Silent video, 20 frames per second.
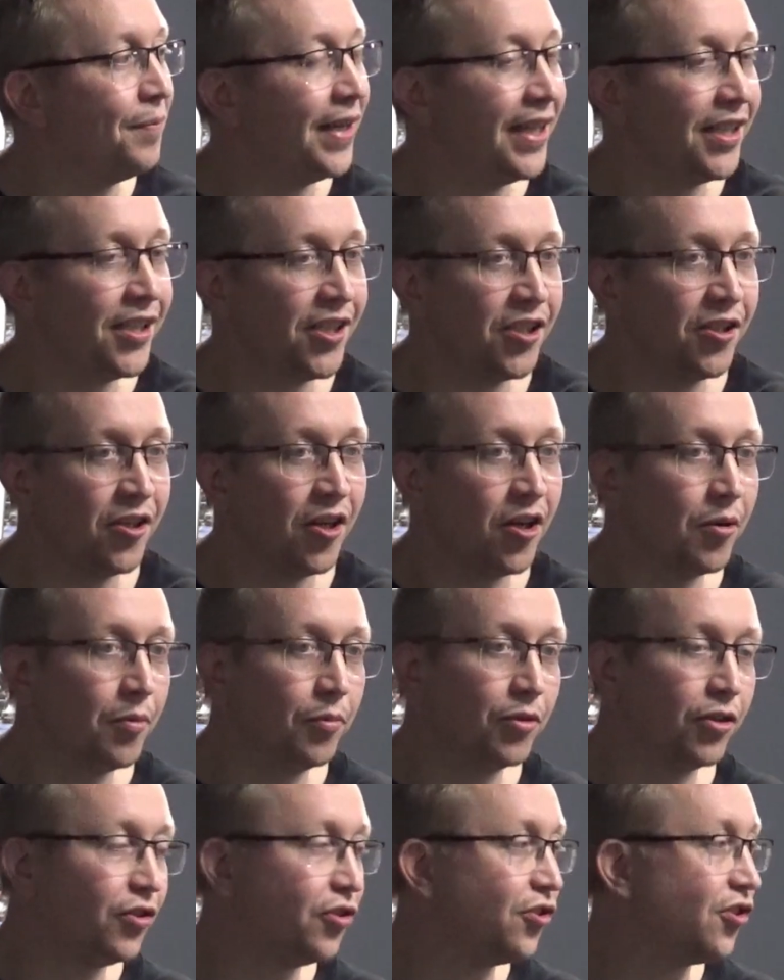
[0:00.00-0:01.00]
bases,
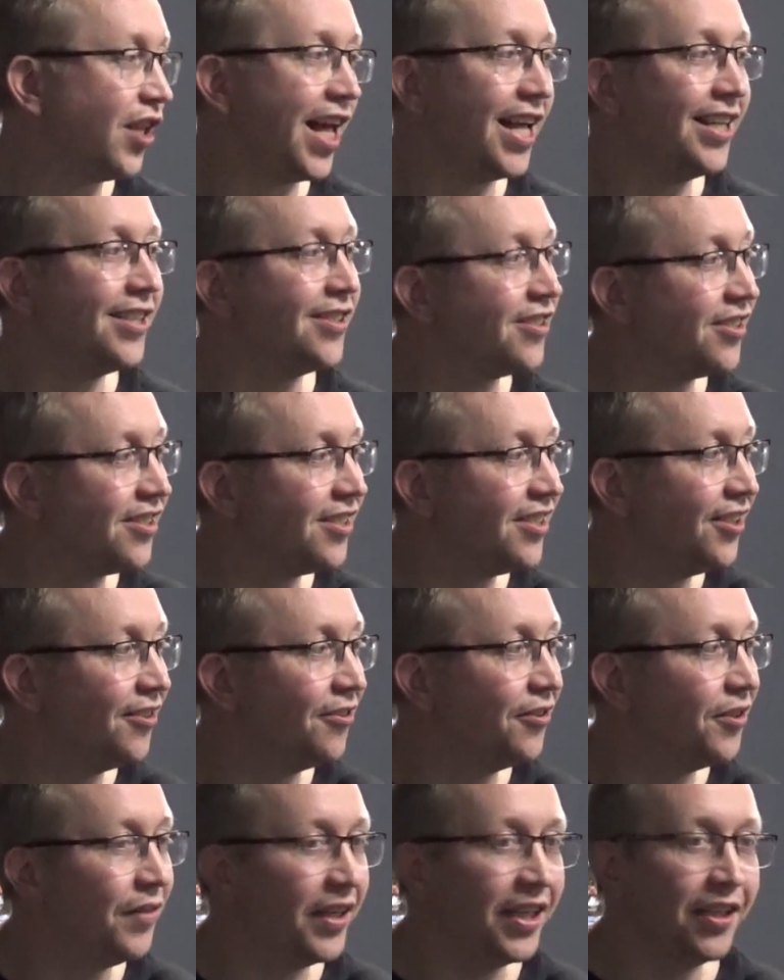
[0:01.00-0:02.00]
but they're just lads, you know
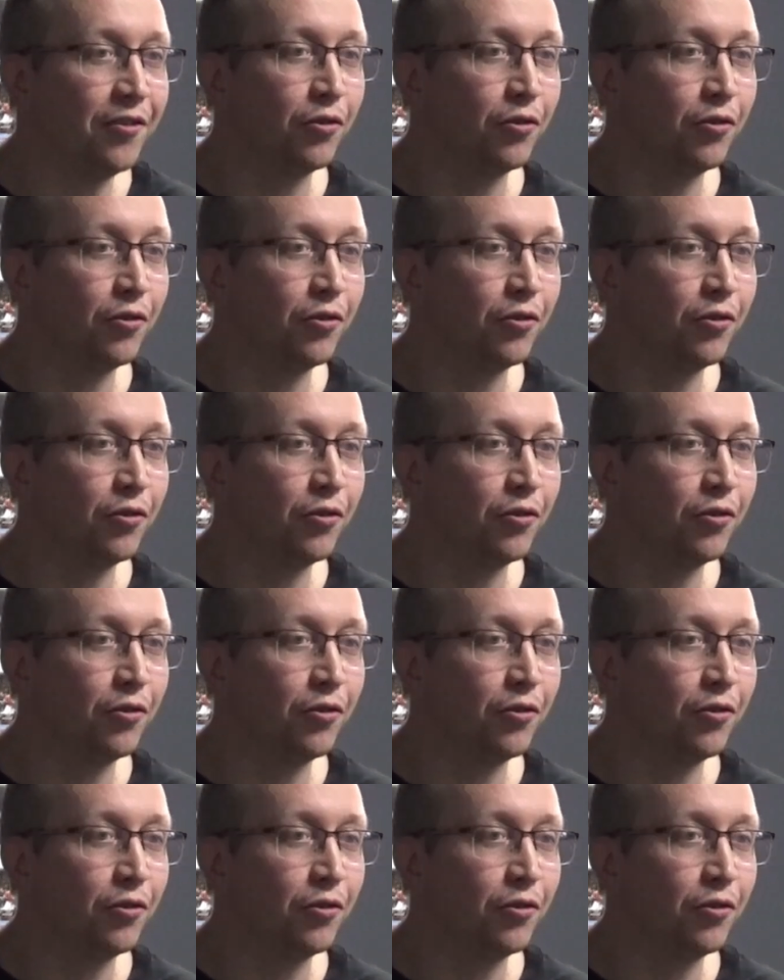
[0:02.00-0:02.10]
what I mean?